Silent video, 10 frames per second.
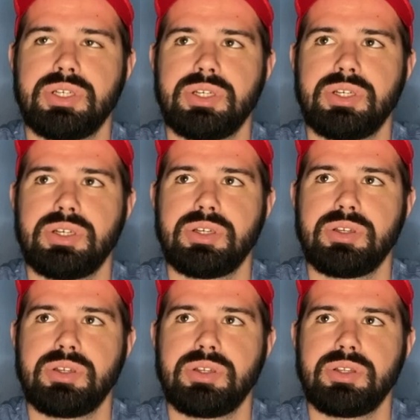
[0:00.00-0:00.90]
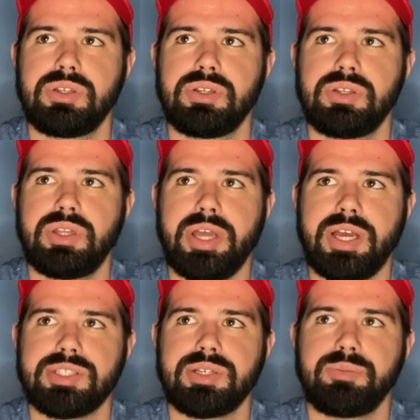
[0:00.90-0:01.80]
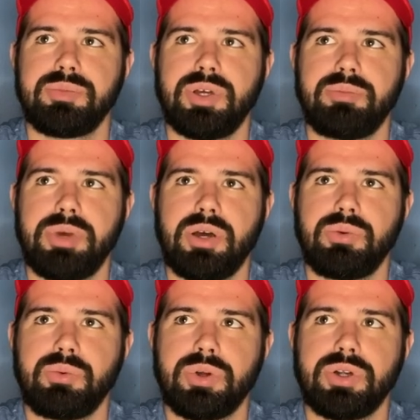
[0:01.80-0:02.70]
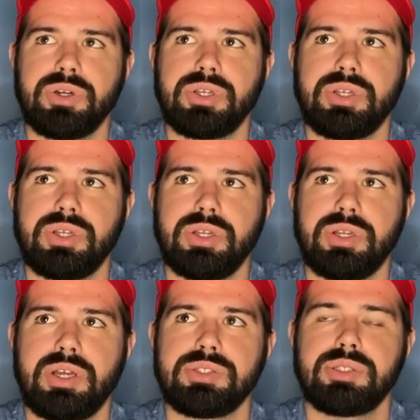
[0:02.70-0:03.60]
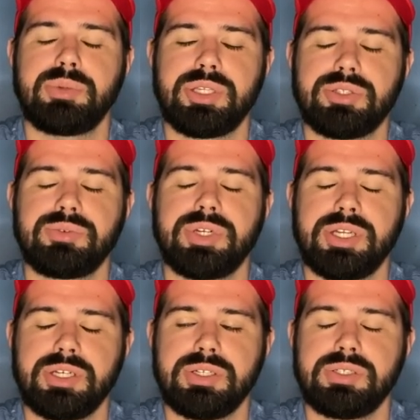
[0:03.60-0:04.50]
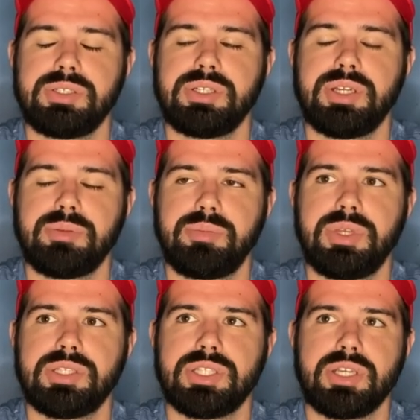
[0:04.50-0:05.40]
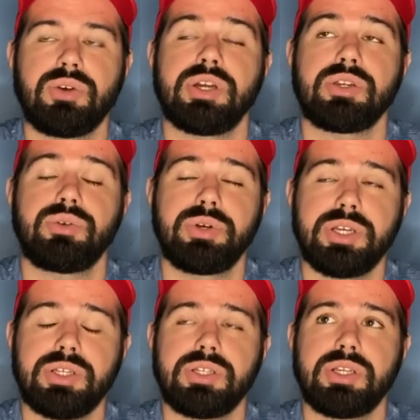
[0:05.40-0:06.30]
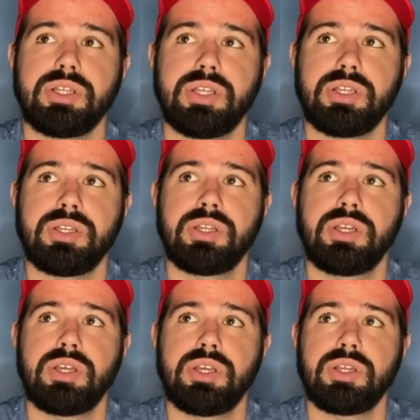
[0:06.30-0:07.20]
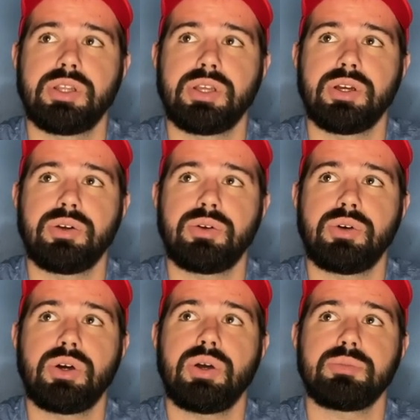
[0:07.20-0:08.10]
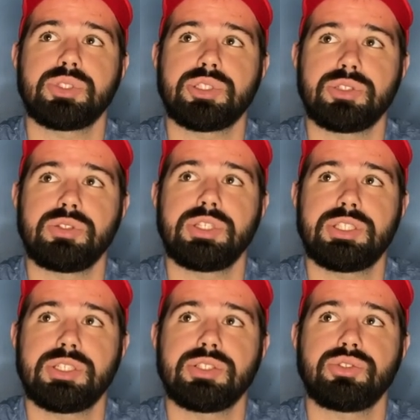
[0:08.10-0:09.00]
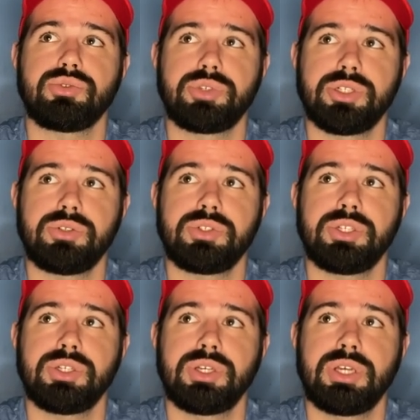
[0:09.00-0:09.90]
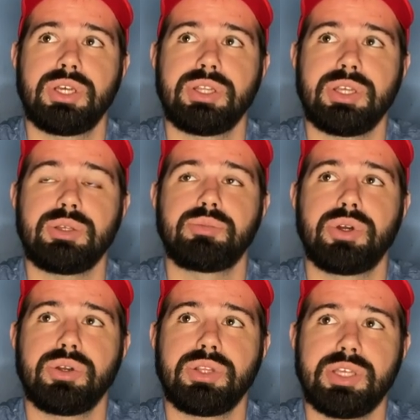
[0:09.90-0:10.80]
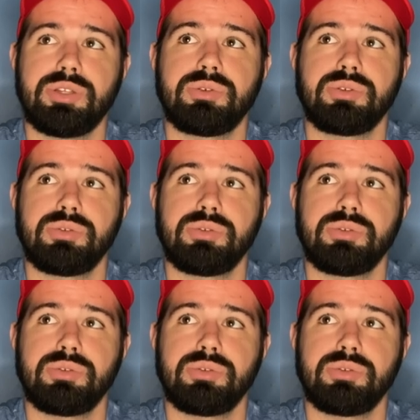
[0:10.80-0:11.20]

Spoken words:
they ask him about work, how's the pizzeria? And Ben's like, oh, I quit. And then they go, oh, I'm sure Lisa's thrilled that you quit.